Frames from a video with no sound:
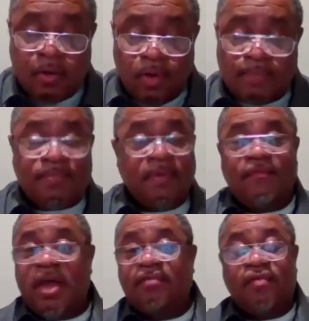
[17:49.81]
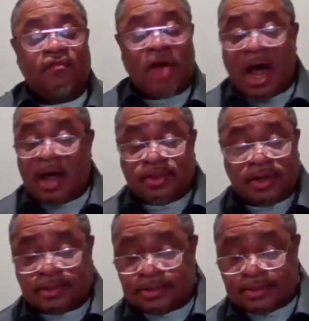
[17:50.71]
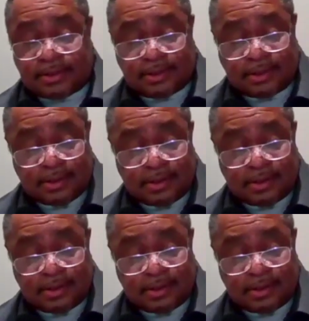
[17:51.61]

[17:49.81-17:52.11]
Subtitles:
with the faithful fathers,